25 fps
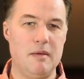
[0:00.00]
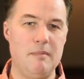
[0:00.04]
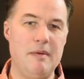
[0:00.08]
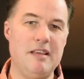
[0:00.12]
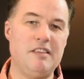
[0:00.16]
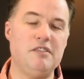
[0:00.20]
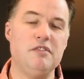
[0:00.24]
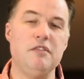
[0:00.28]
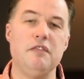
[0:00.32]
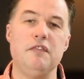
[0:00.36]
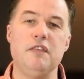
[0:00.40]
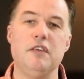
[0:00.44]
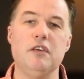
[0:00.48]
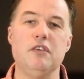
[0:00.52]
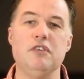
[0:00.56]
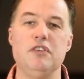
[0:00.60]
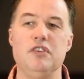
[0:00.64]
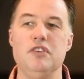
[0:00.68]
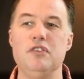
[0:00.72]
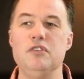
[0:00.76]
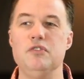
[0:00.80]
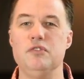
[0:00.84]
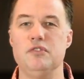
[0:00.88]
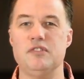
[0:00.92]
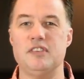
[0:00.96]
It makes you
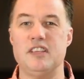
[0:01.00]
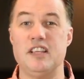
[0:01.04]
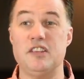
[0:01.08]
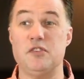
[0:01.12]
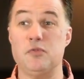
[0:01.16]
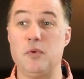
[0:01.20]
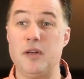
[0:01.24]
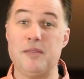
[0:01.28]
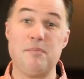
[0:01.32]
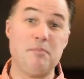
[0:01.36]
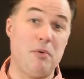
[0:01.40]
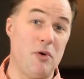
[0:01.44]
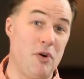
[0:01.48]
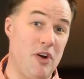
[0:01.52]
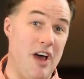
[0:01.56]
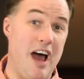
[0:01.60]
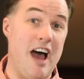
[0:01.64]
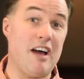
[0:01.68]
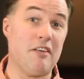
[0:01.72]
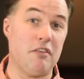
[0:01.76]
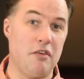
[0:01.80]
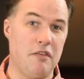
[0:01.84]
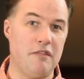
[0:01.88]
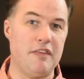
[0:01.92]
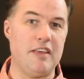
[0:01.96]
feel used. It's what
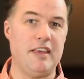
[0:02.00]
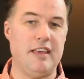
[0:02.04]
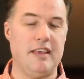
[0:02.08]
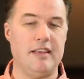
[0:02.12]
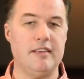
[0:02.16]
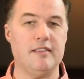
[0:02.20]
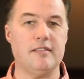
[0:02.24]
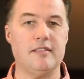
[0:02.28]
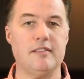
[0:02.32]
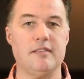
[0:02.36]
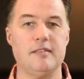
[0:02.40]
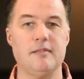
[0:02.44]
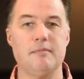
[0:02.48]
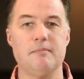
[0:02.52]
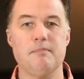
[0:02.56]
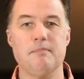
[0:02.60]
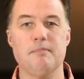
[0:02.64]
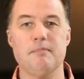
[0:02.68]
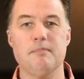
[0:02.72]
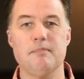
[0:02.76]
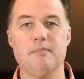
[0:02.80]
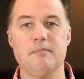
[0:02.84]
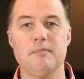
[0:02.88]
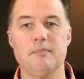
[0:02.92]
pornography is.